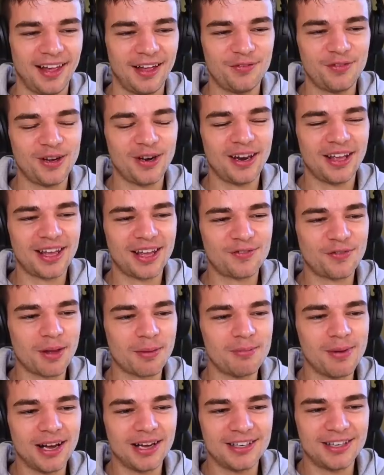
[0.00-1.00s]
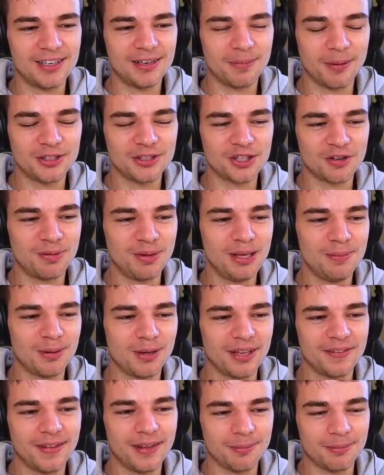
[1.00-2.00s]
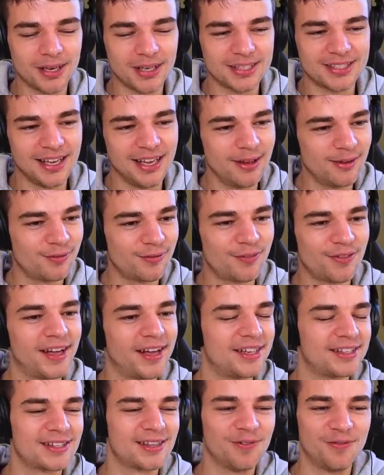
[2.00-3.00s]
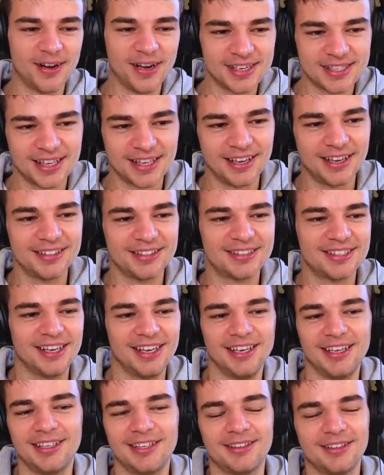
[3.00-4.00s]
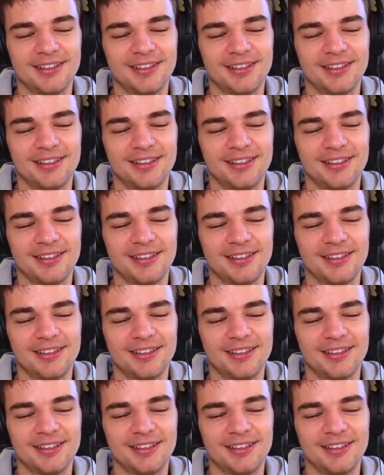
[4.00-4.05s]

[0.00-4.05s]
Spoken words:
I feel like if I murdered a bunch of people and then myself, that's the first thing I'd see.